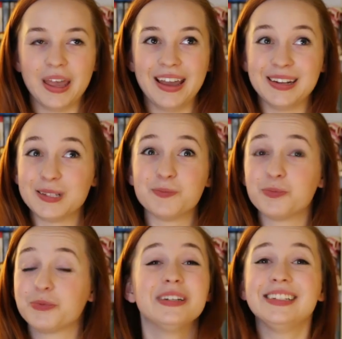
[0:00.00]
It is
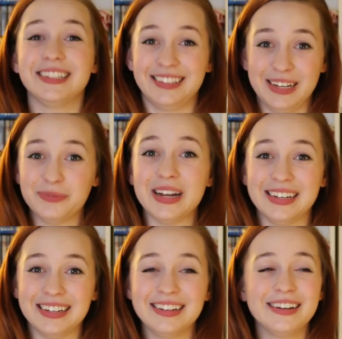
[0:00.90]
brilliantly
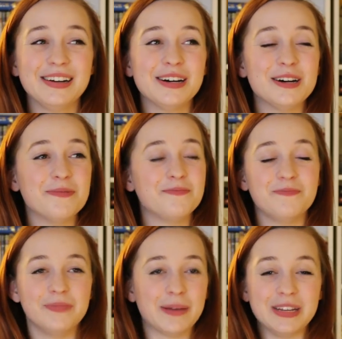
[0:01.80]
written.
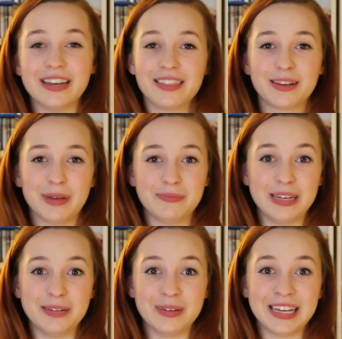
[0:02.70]
I mean, nothing by
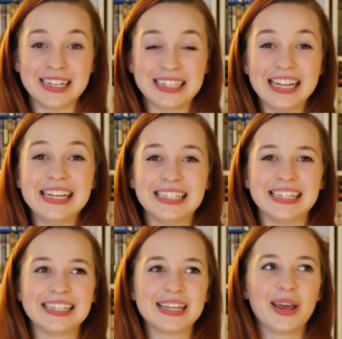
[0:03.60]
Mindy McGinnis
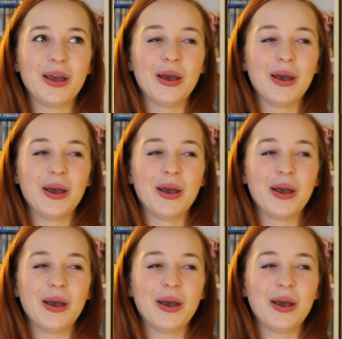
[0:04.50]
isn't.